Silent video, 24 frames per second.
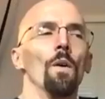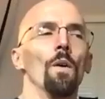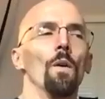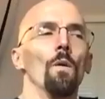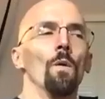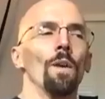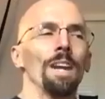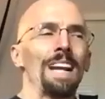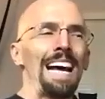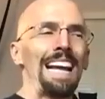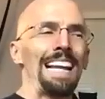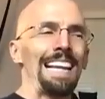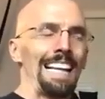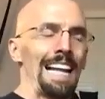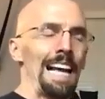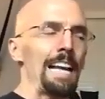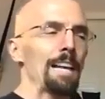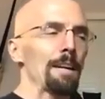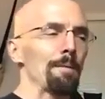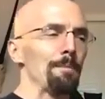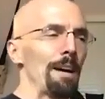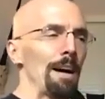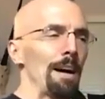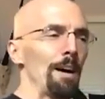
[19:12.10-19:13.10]
what I
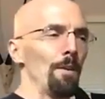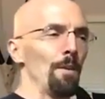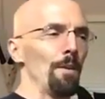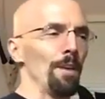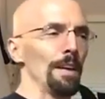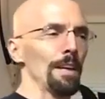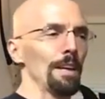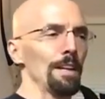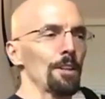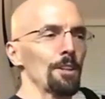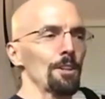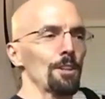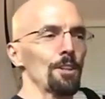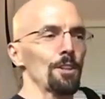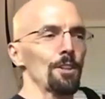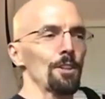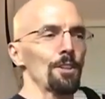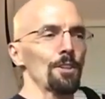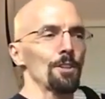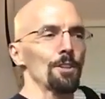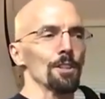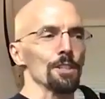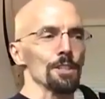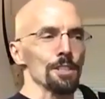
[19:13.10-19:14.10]
like about what
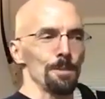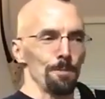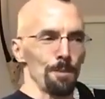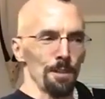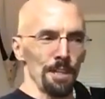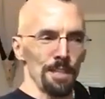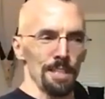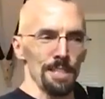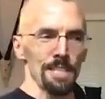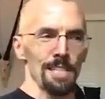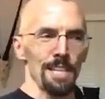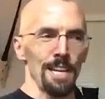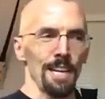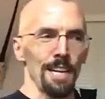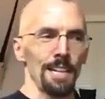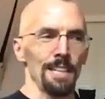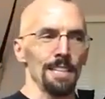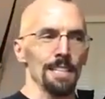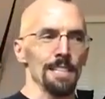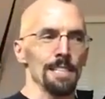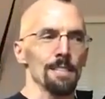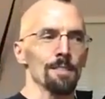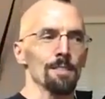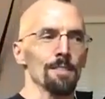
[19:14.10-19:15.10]
Krishnamurti said
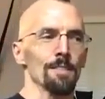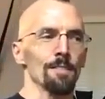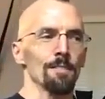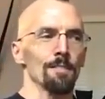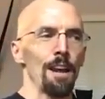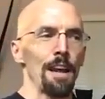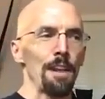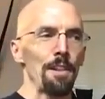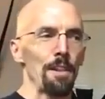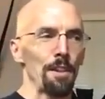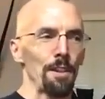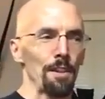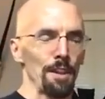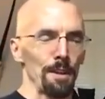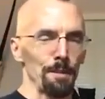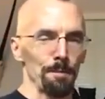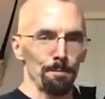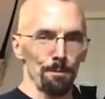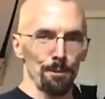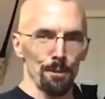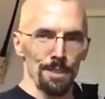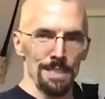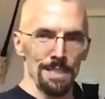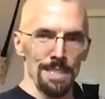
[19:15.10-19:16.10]
is, rather than
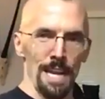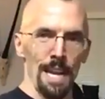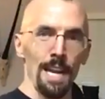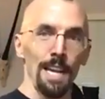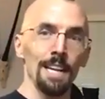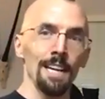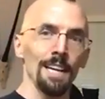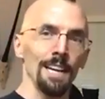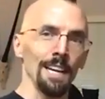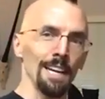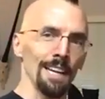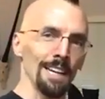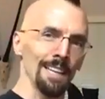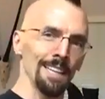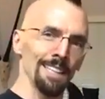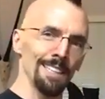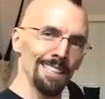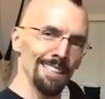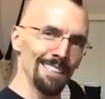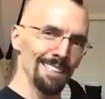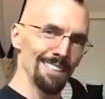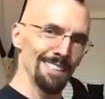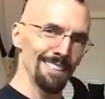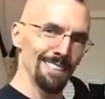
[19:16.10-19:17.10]
pretending,
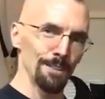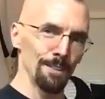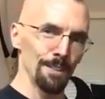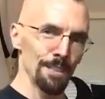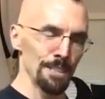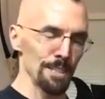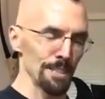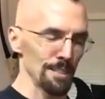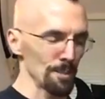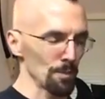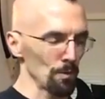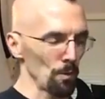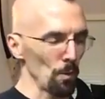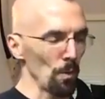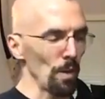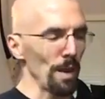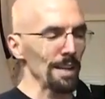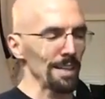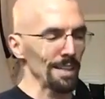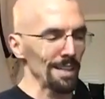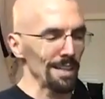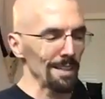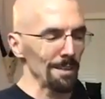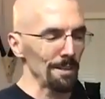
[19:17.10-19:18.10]
which is
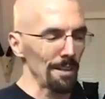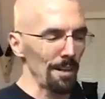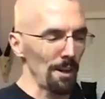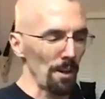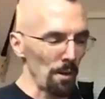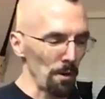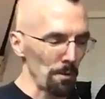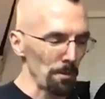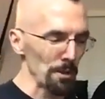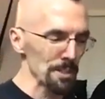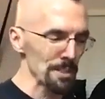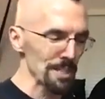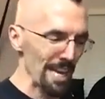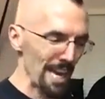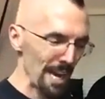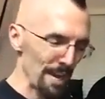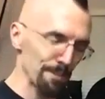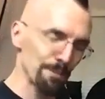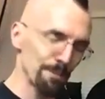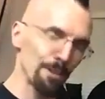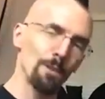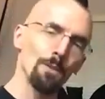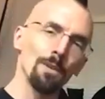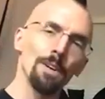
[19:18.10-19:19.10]
what almost
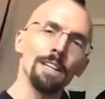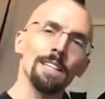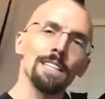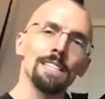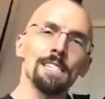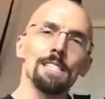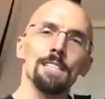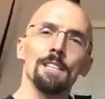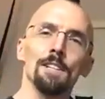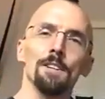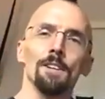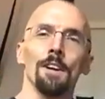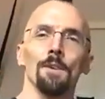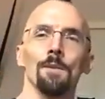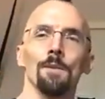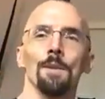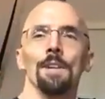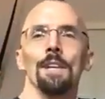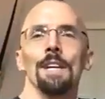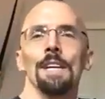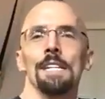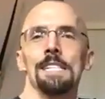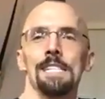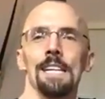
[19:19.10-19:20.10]
everyone is doing when
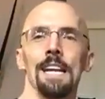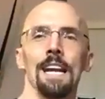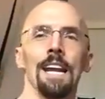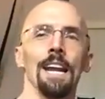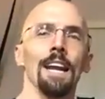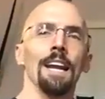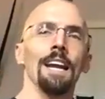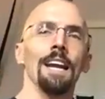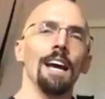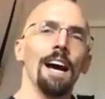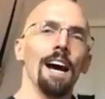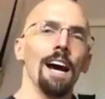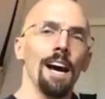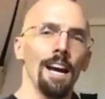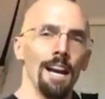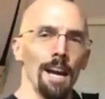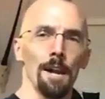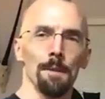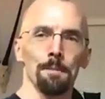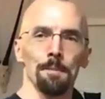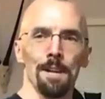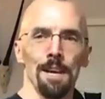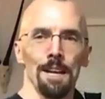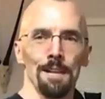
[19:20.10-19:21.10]
they say, I
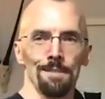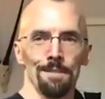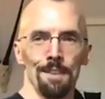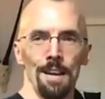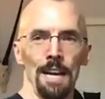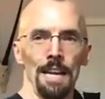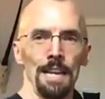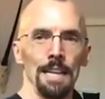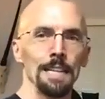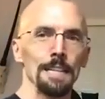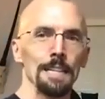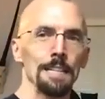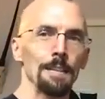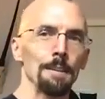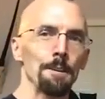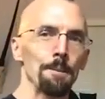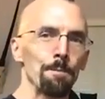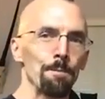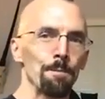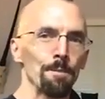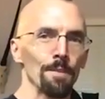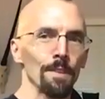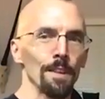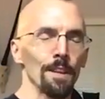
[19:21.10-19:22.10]
am nonviolent,
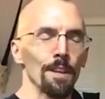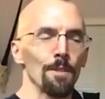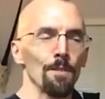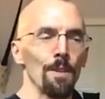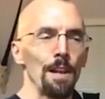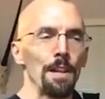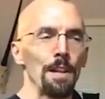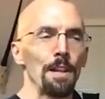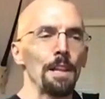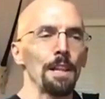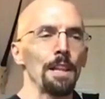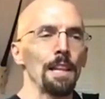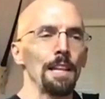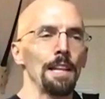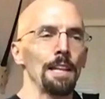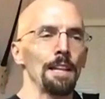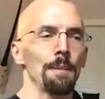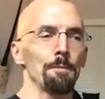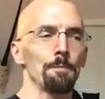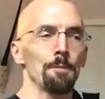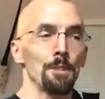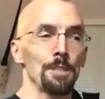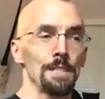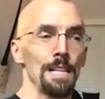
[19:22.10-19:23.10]
rather than
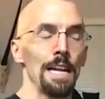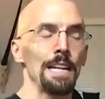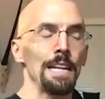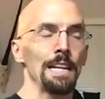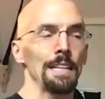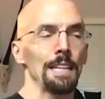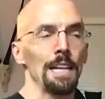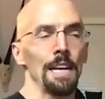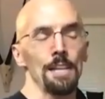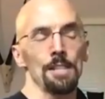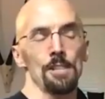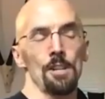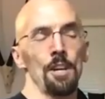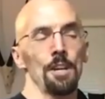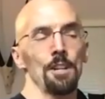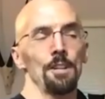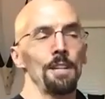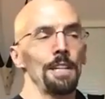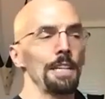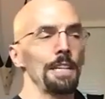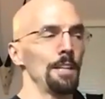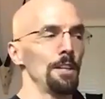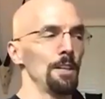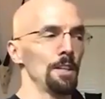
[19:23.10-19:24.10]
pretending that, because all you
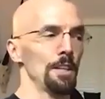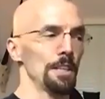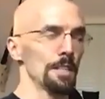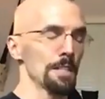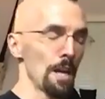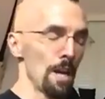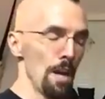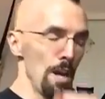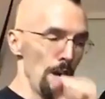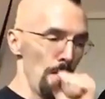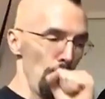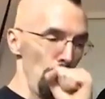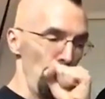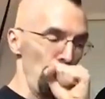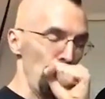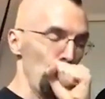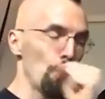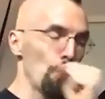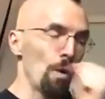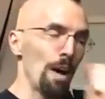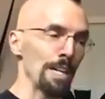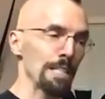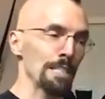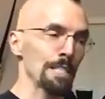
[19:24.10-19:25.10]
need to do is
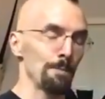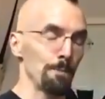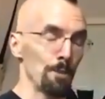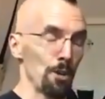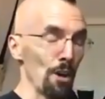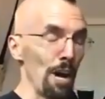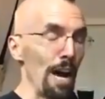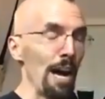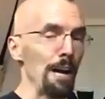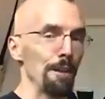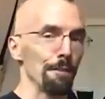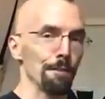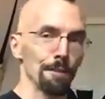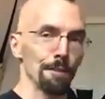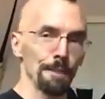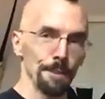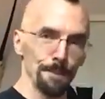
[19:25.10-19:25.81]
watch them drive